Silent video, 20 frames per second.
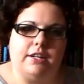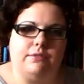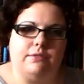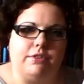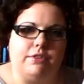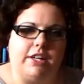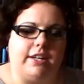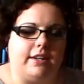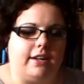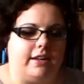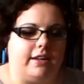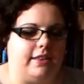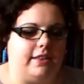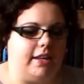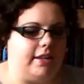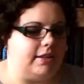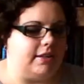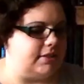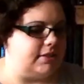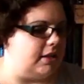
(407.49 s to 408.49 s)
read, I
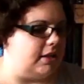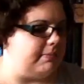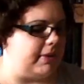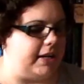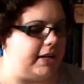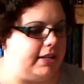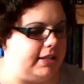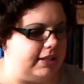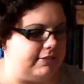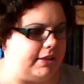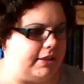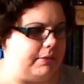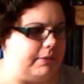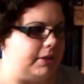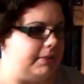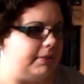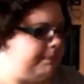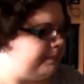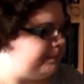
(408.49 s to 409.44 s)
think. So I might leave that one